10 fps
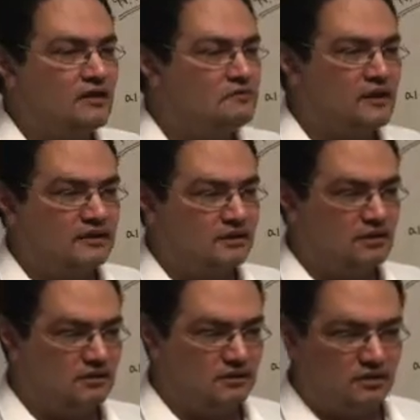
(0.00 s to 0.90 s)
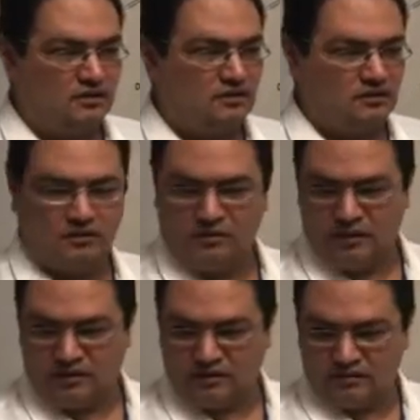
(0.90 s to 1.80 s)
affect the
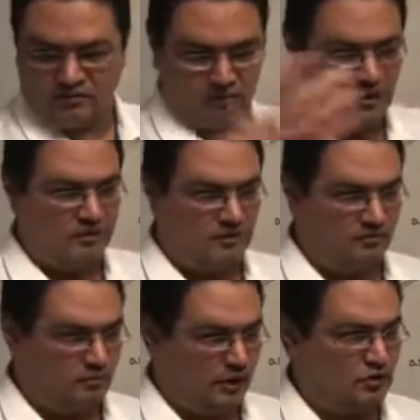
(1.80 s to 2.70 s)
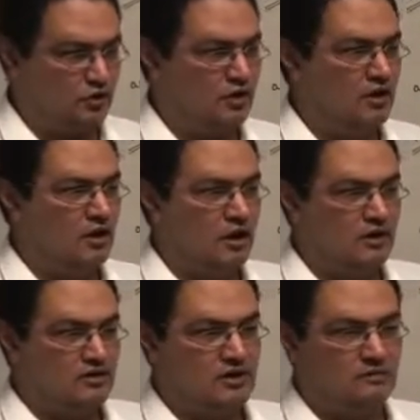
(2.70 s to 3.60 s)
big picture, and
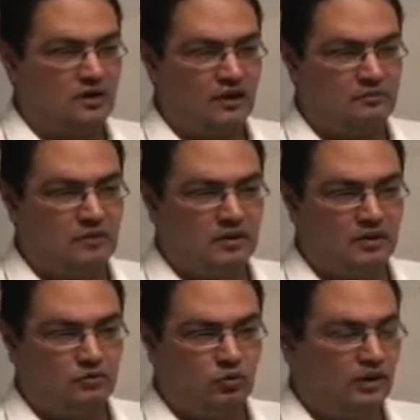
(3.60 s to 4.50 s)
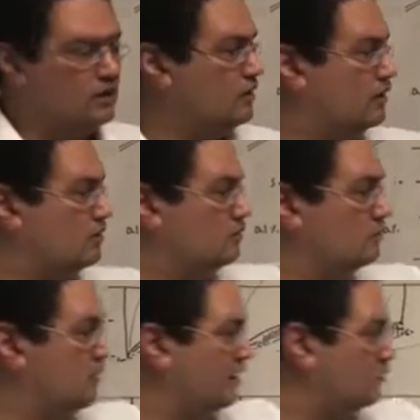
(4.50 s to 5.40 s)
at the same time, it will
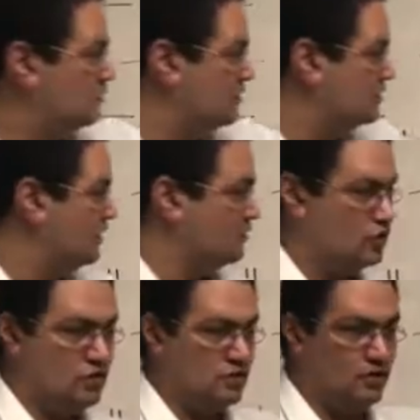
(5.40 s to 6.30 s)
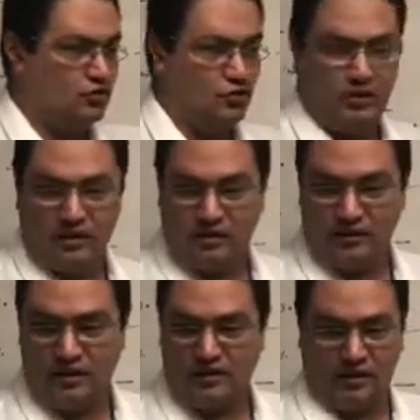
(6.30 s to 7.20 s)
play with this dangerous ratio here
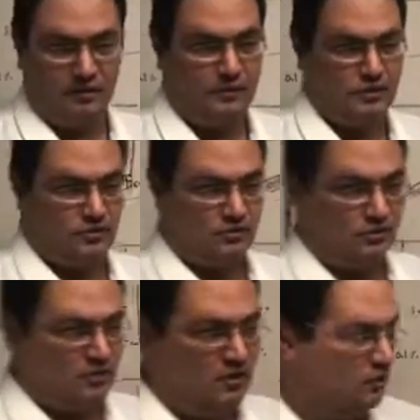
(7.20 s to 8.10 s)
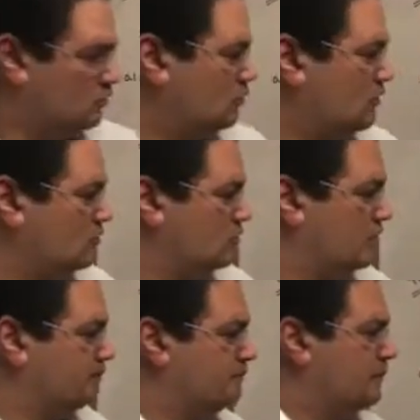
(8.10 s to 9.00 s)
that can kill the patient. So we don't want to do that.